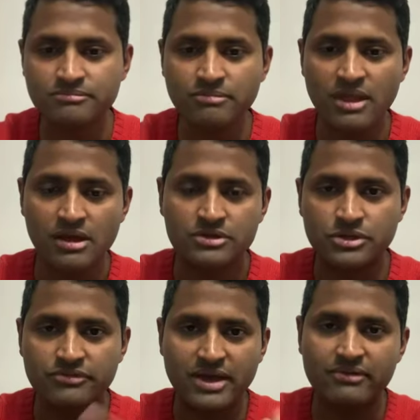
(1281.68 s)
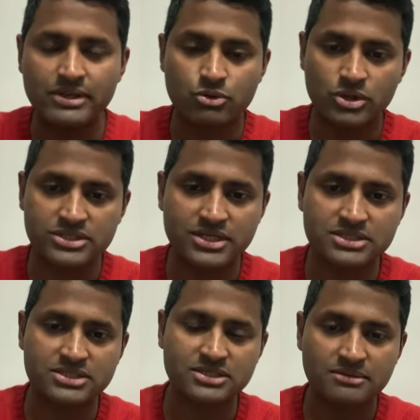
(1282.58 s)
So if you have any
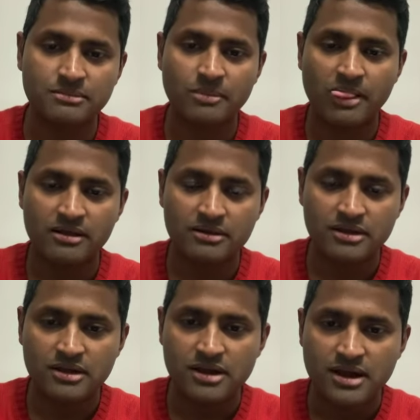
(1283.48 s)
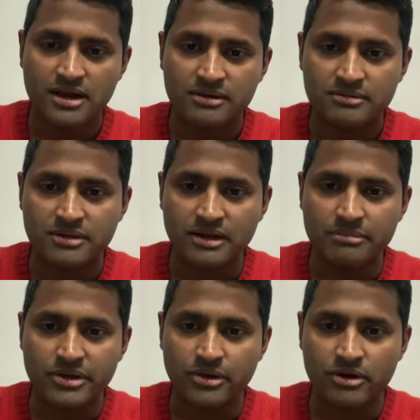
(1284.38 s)
questions, let me
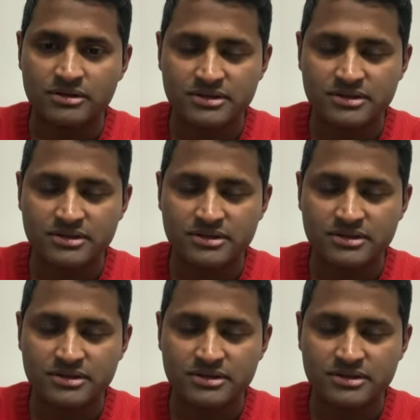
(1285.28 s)
know.